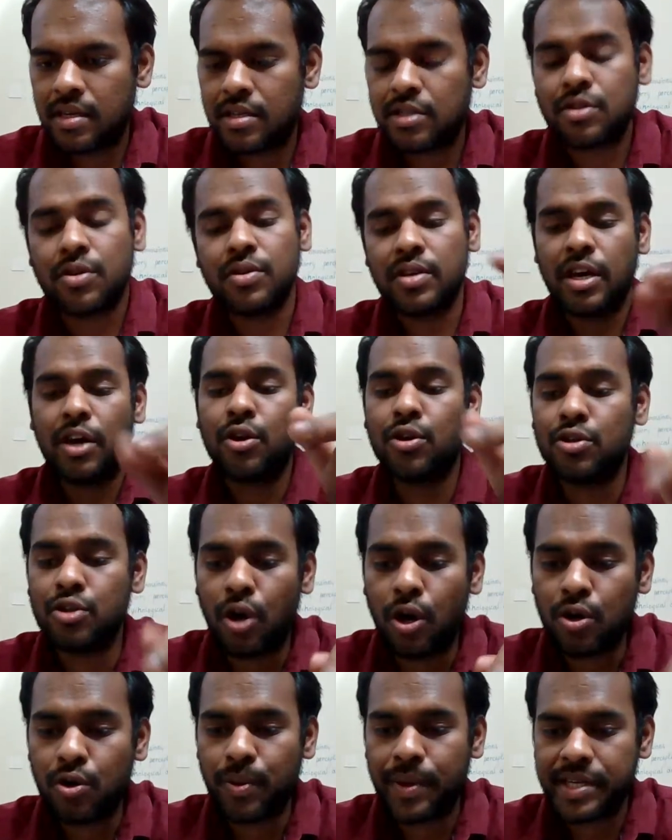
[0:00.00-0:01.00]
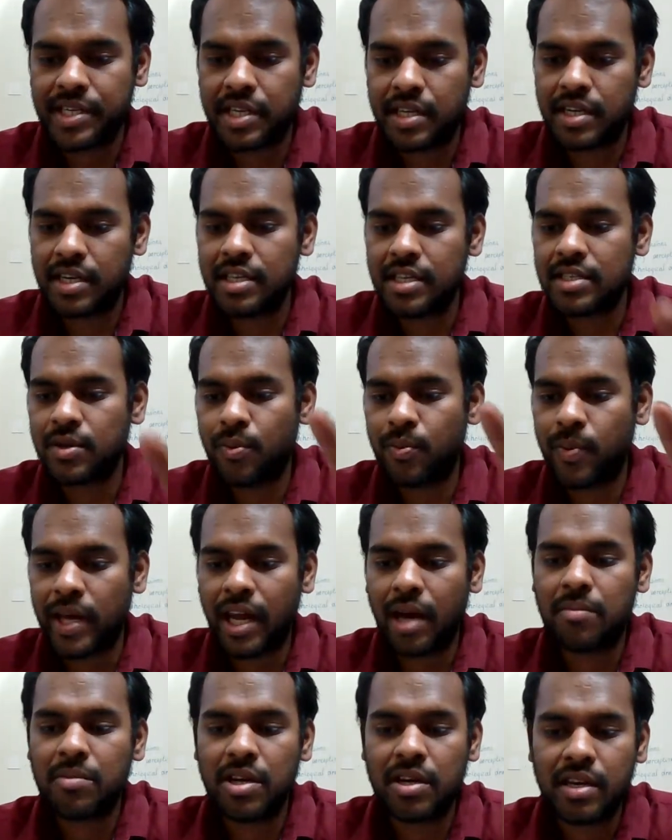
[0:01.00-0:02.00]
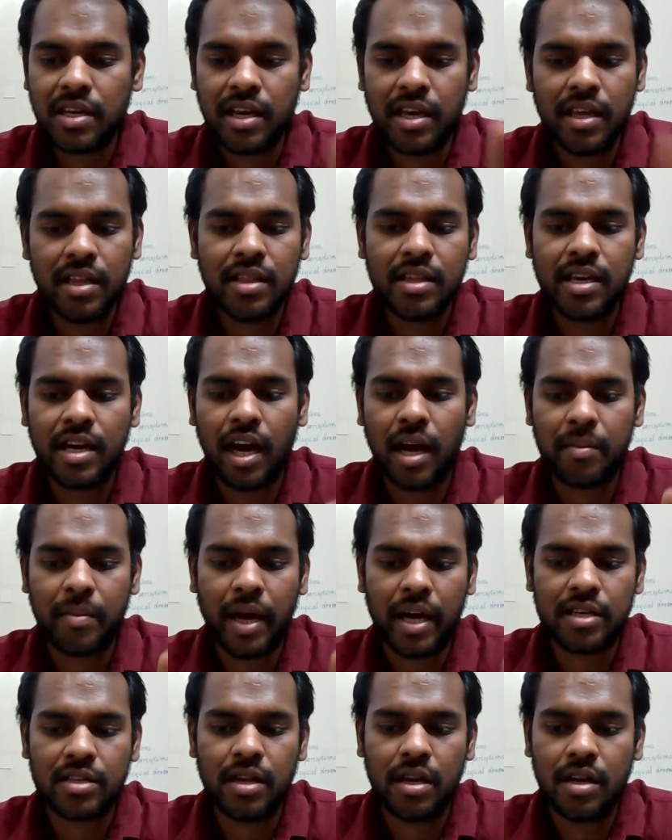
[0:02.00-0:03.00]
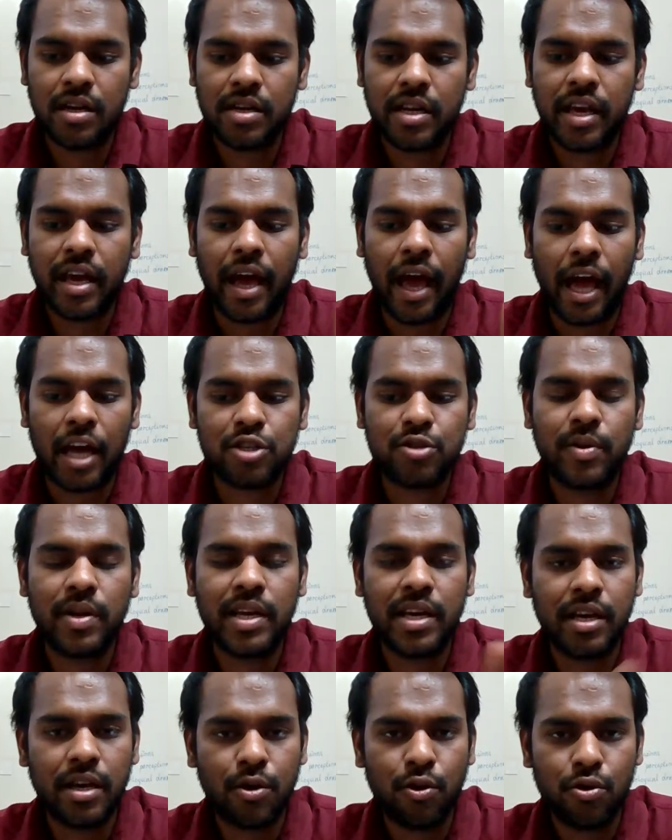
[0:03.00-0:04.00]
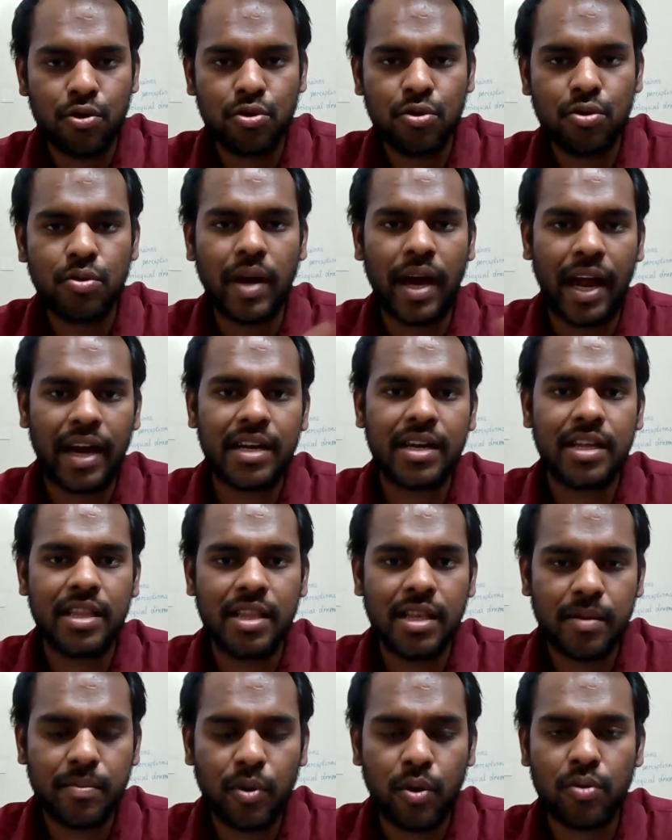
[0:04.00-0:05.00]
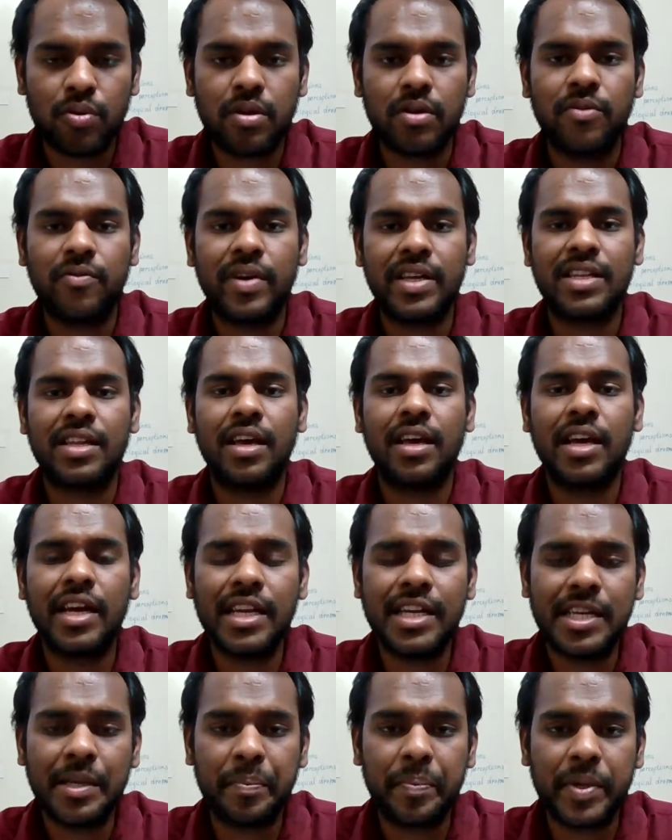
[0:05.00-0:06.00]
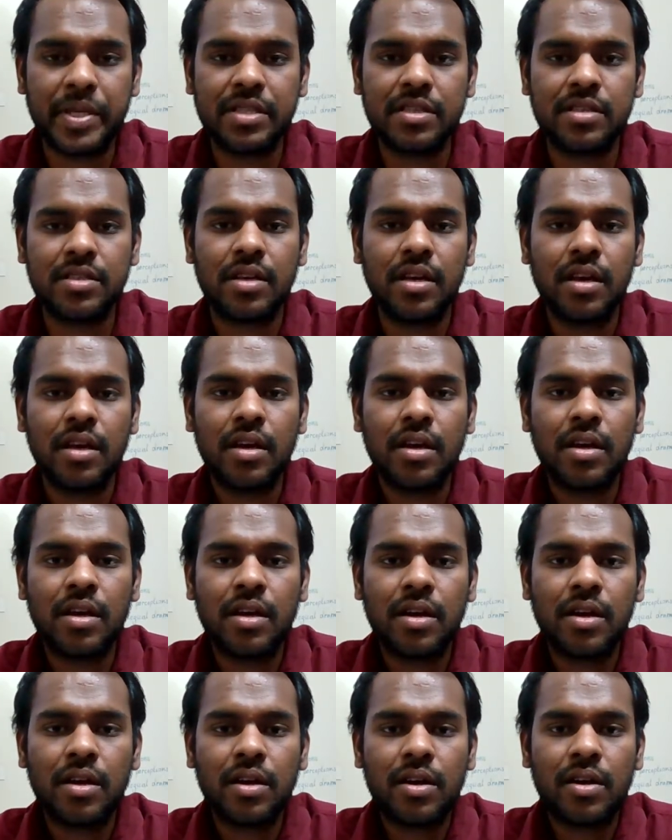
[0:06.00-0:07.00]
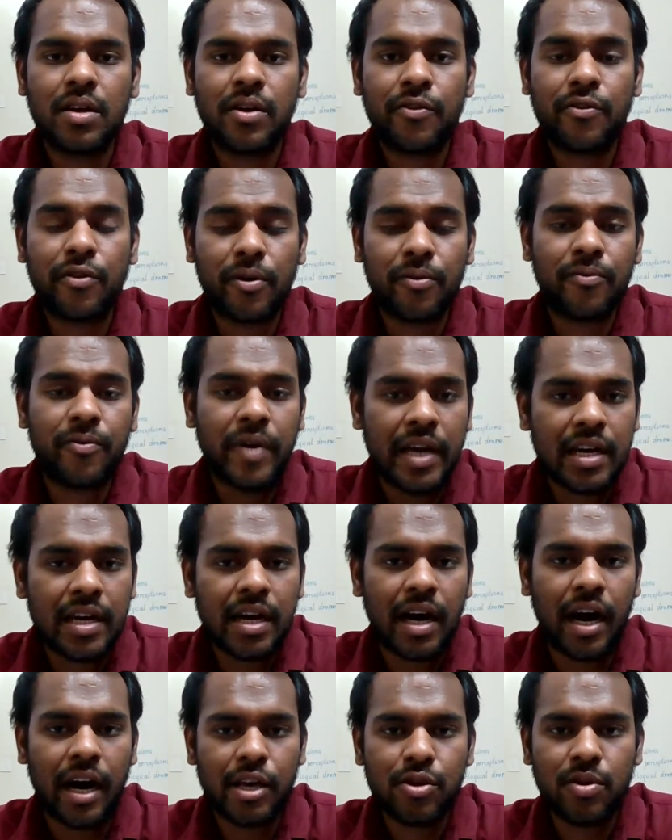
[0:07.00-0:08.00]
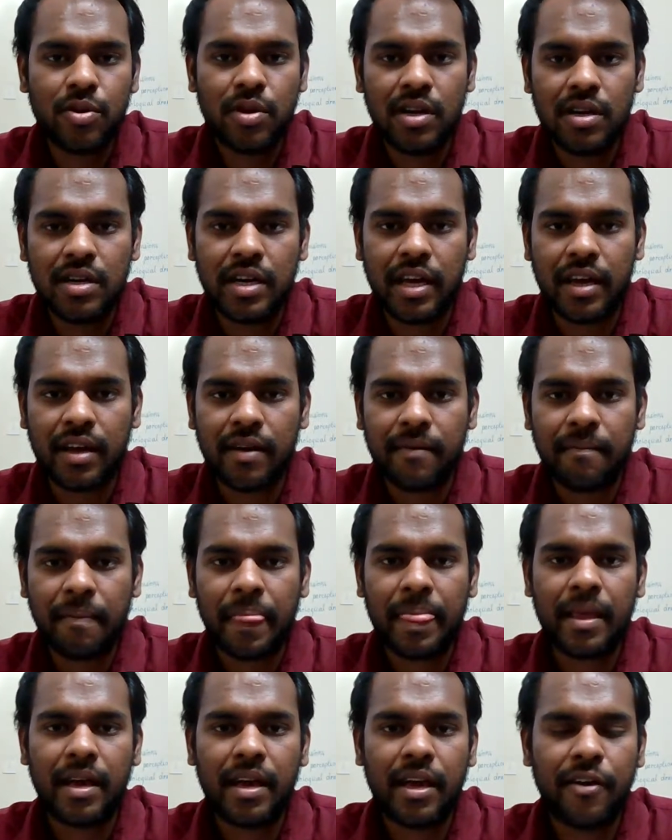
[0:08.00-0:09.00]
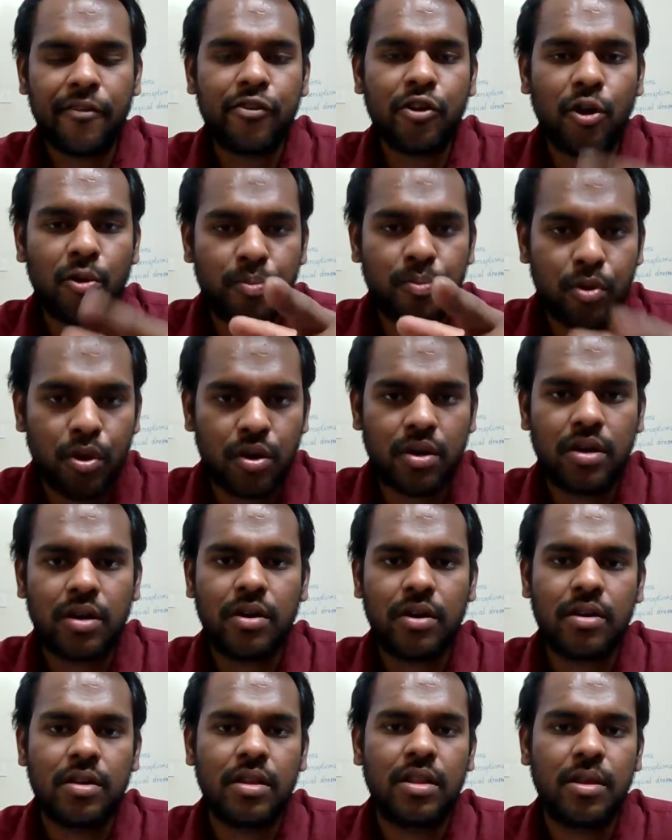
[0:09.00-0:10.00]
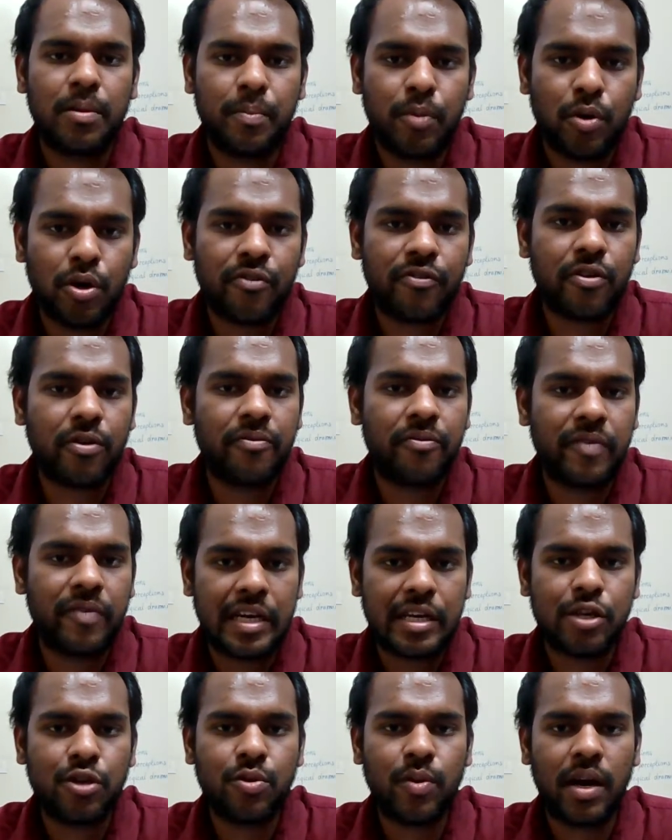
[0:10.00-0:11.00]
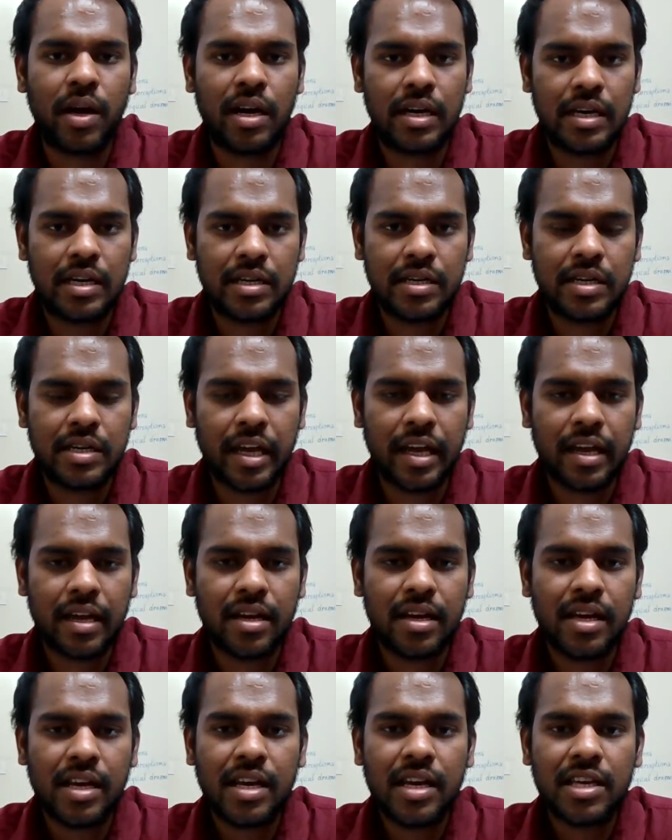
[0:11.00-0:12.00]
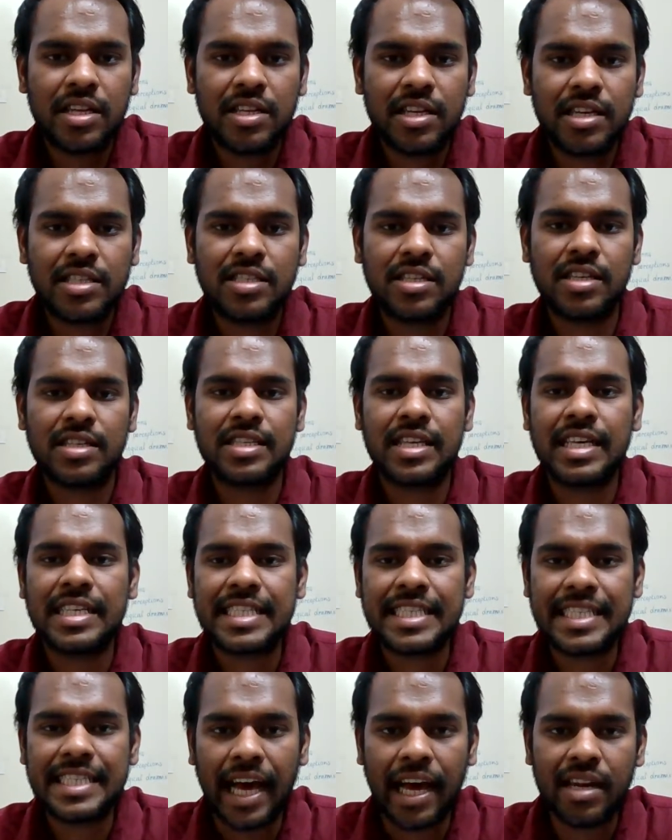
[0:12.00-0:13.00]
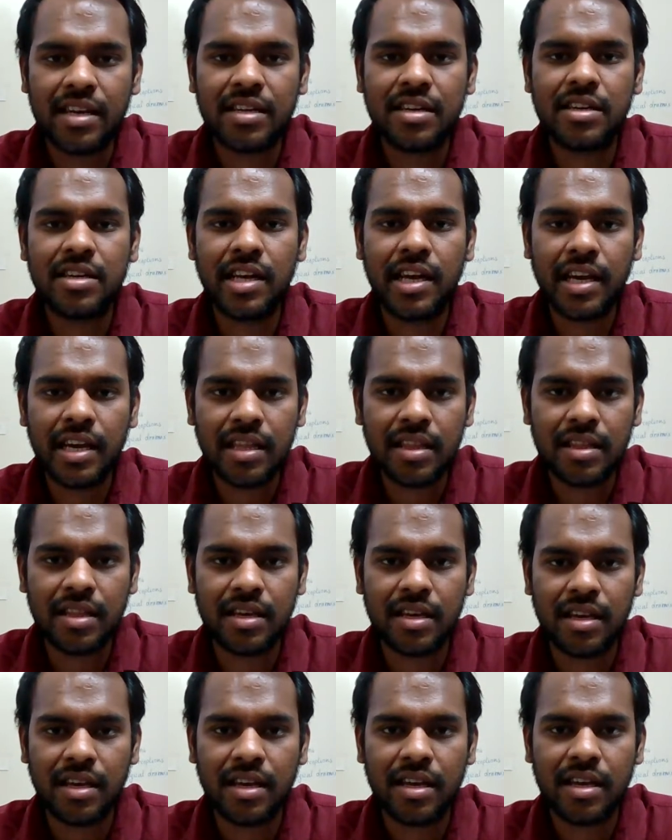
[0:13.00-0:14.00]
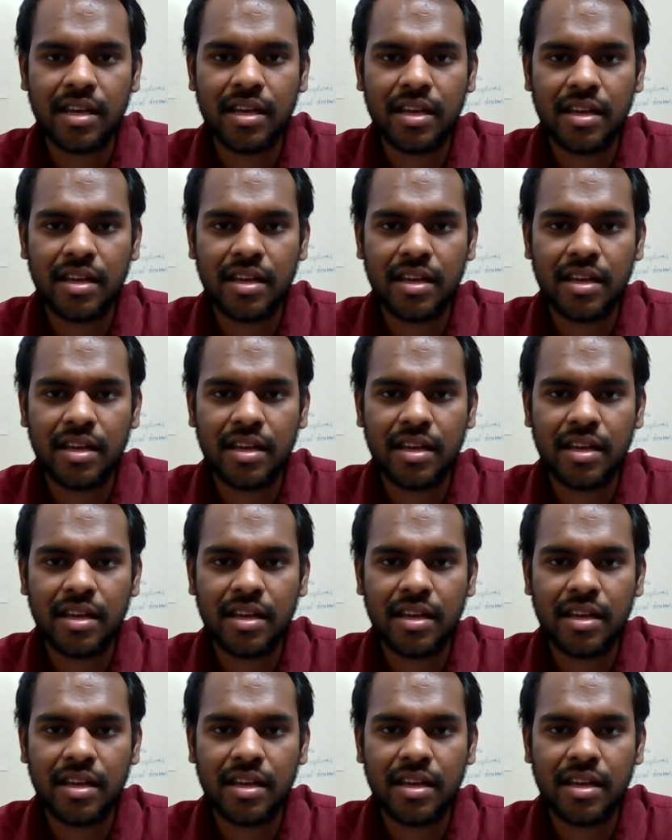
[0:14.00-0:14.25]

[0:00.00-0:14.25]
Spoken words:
So your question is, when I'm learning Hindi, I'm learning actually Urdu and Hindi both. But it depends from where are you learning. If your book, the book from where you are learning, teaches standard Hindi,